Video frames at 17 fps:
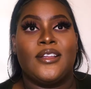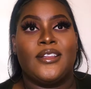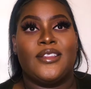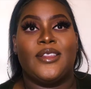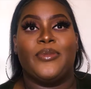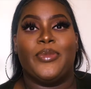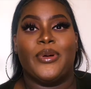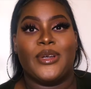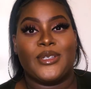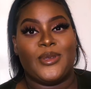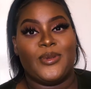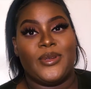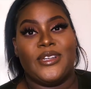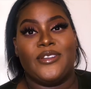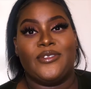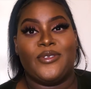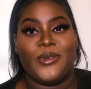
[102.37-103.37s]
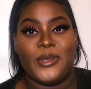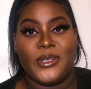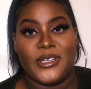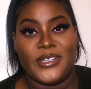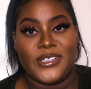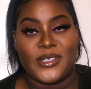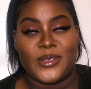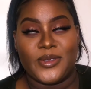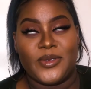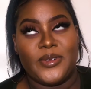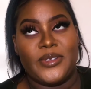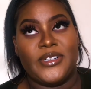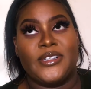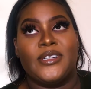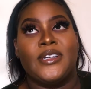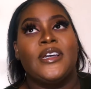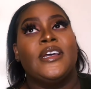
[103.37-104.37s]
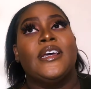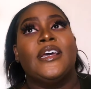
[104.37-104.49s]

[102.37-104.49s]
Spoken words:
the past 24 years or